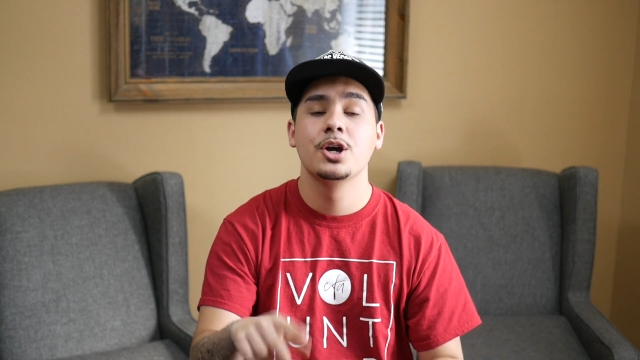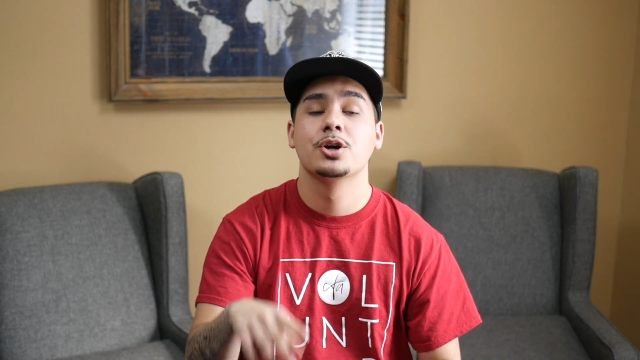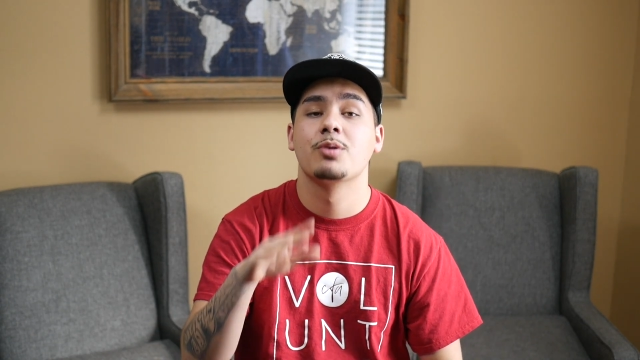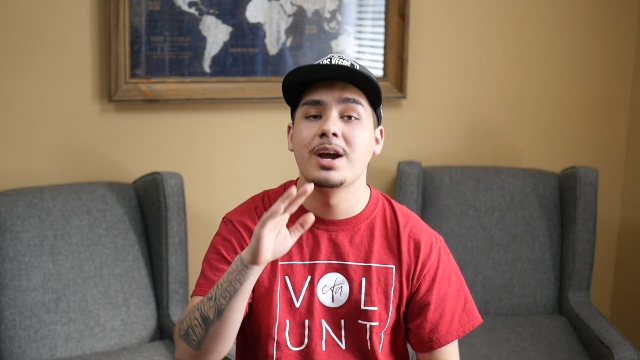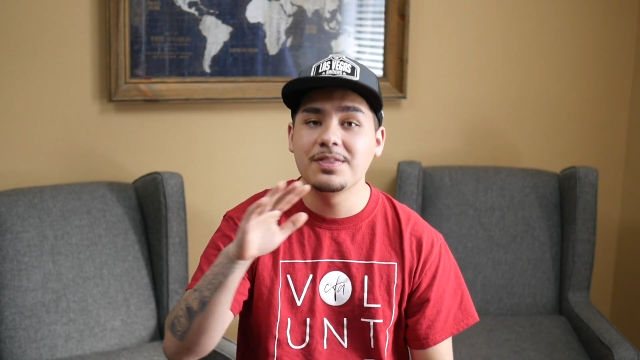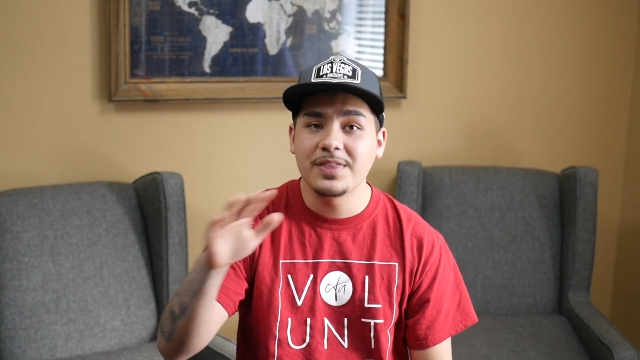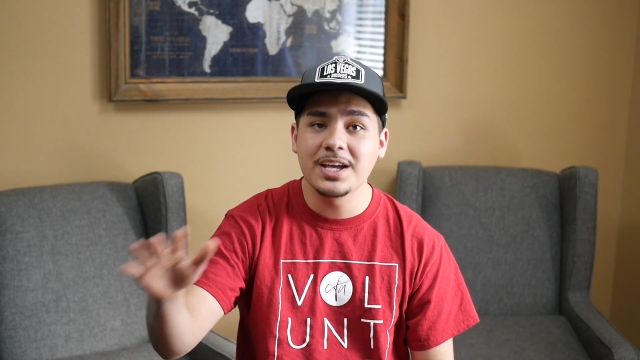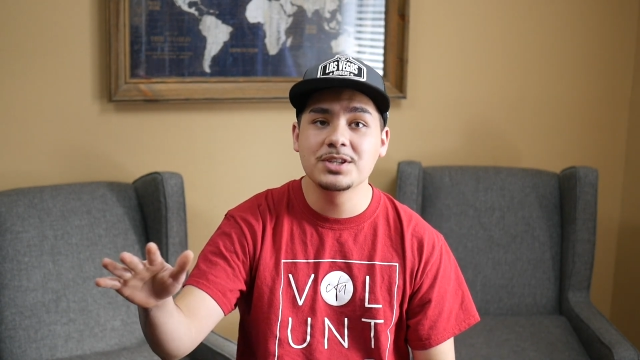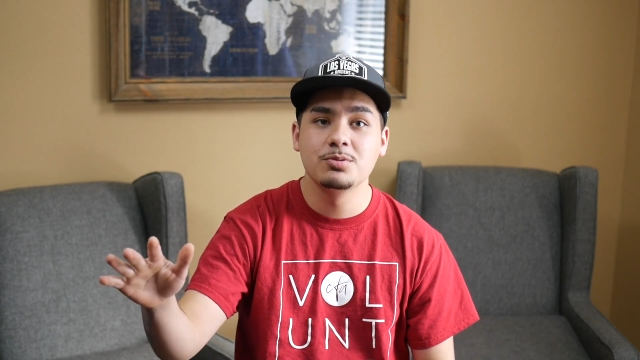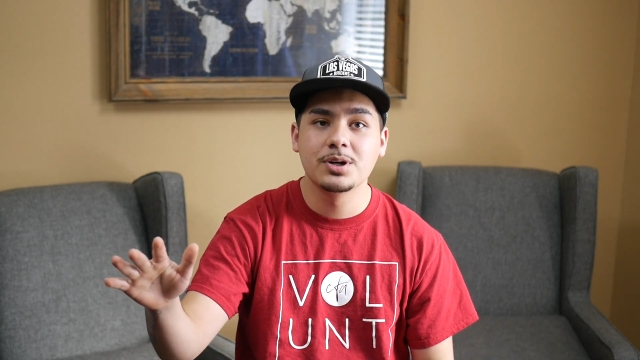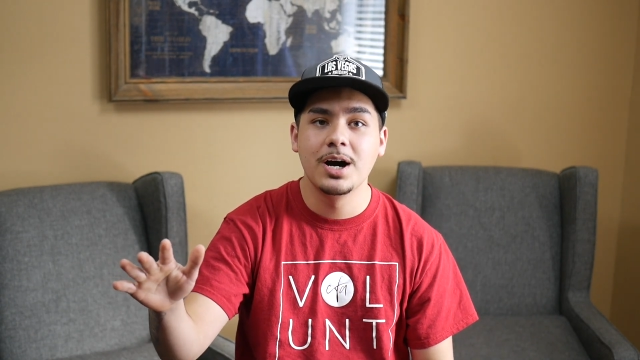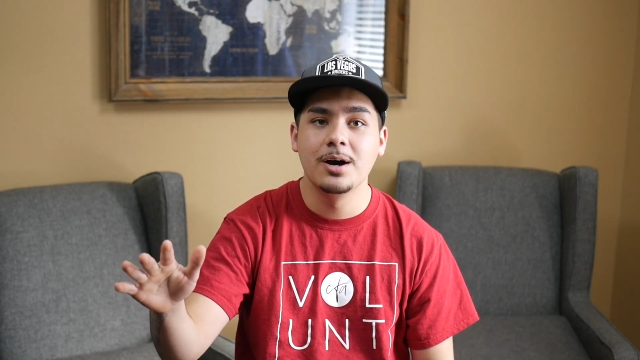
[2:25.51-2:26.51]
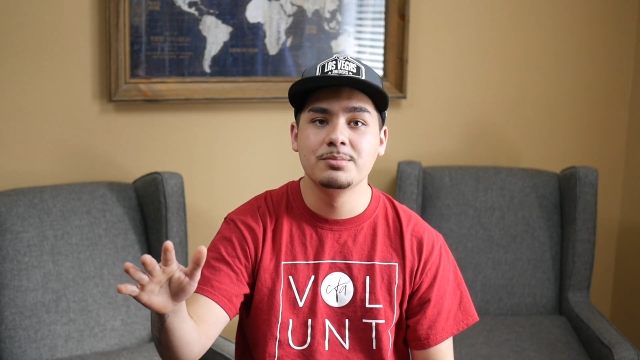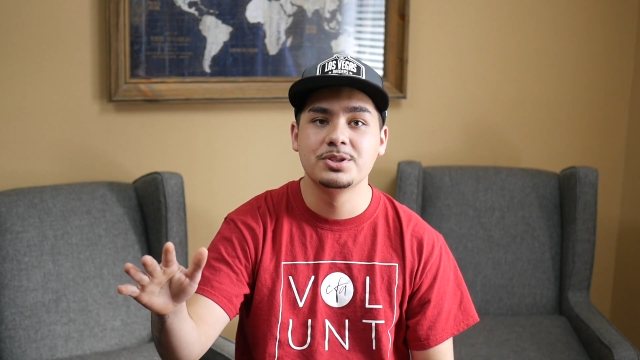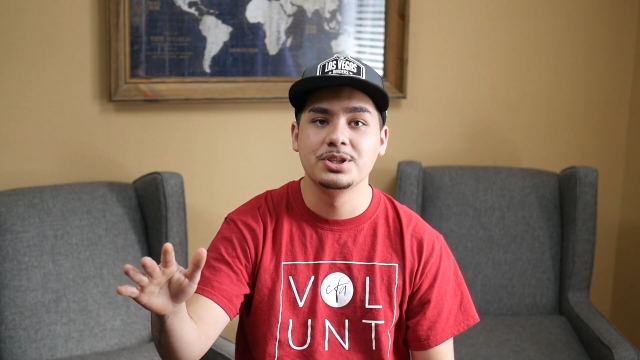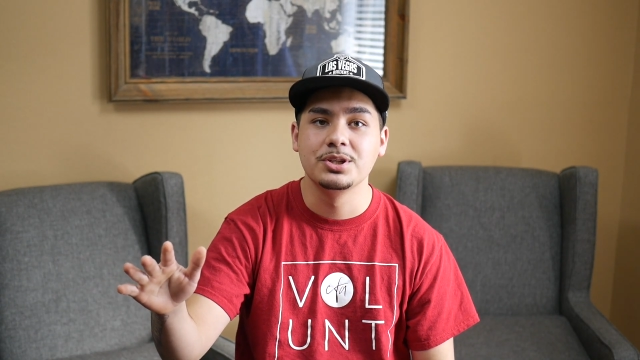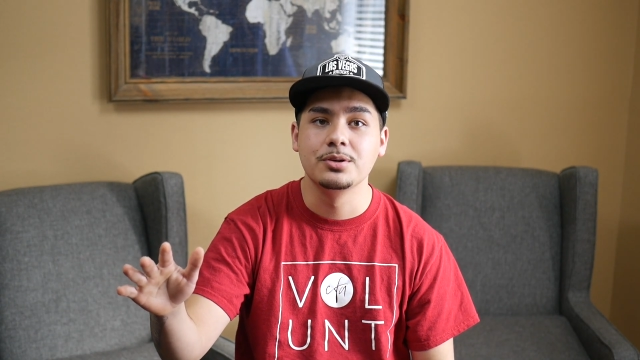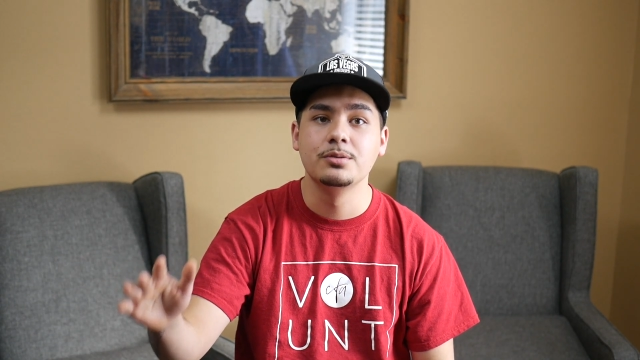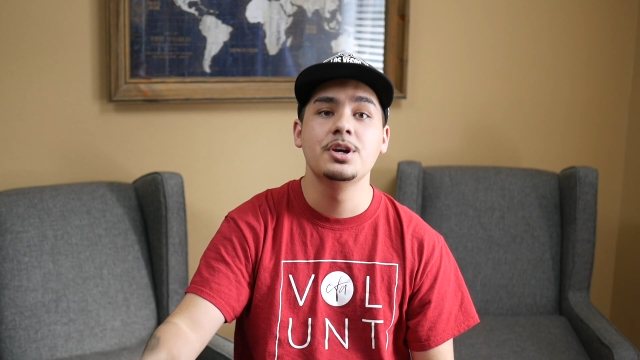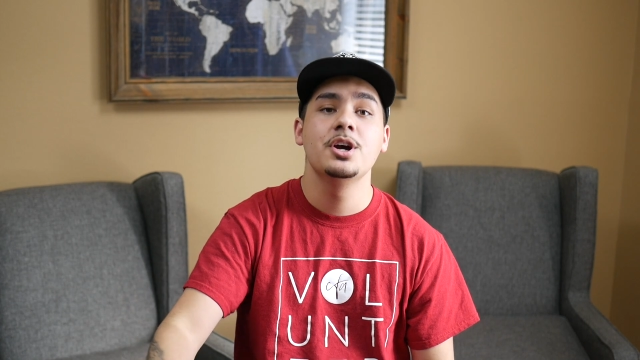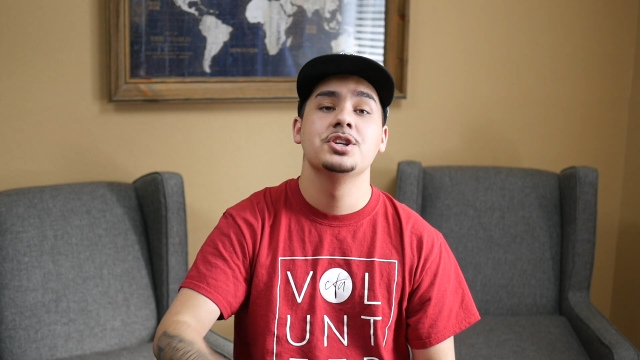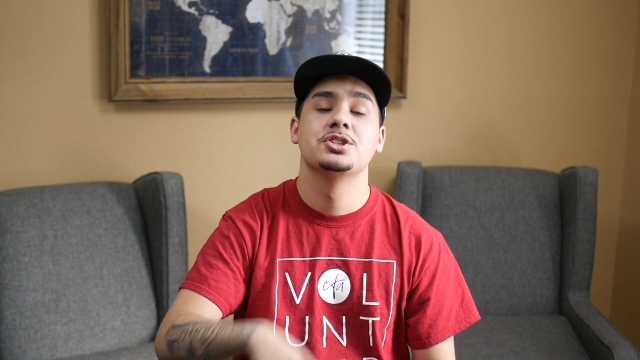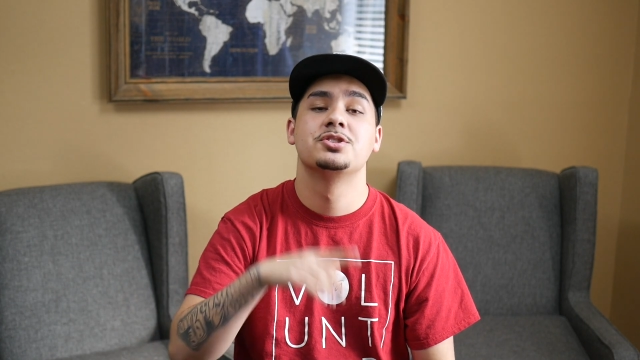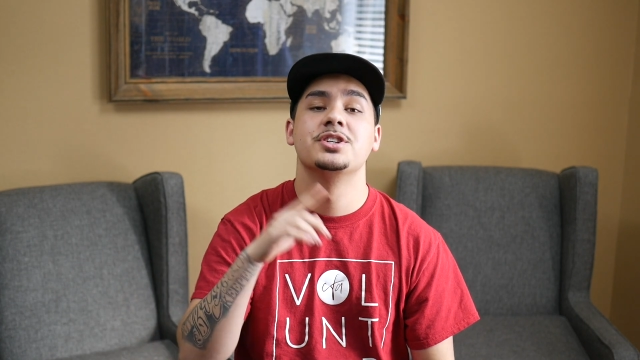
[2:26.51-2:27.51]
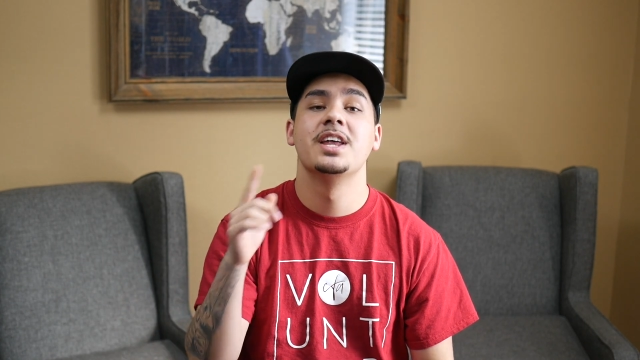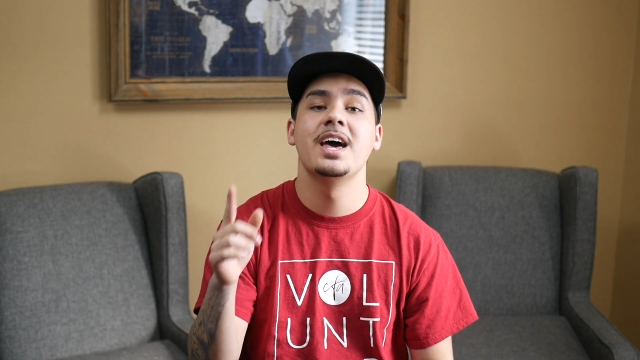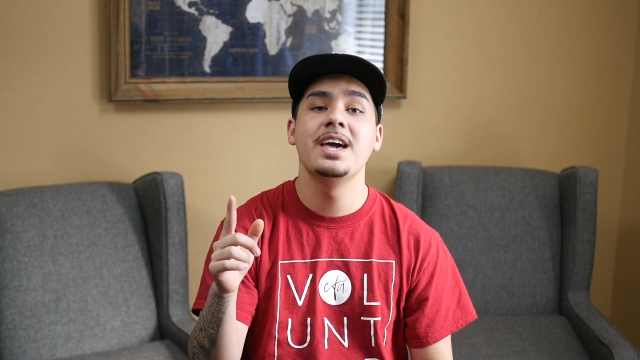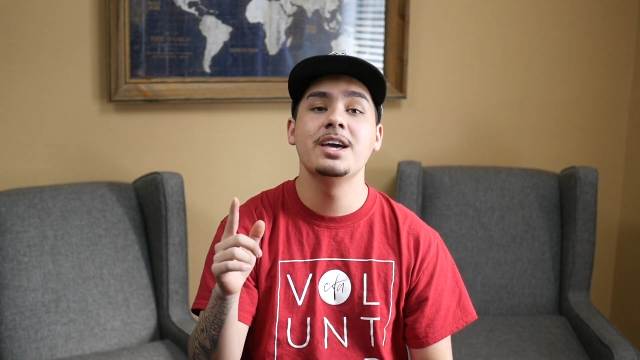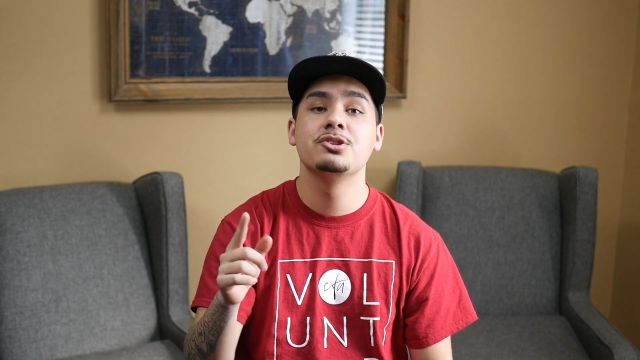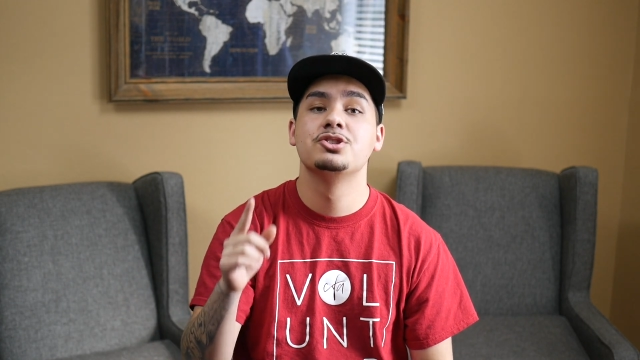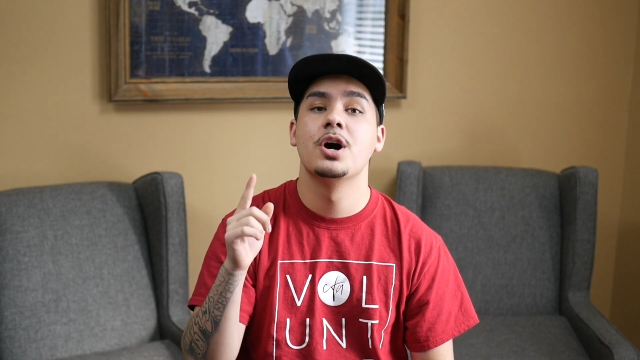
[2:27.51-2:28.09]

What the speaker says: Great things will come to you. So today,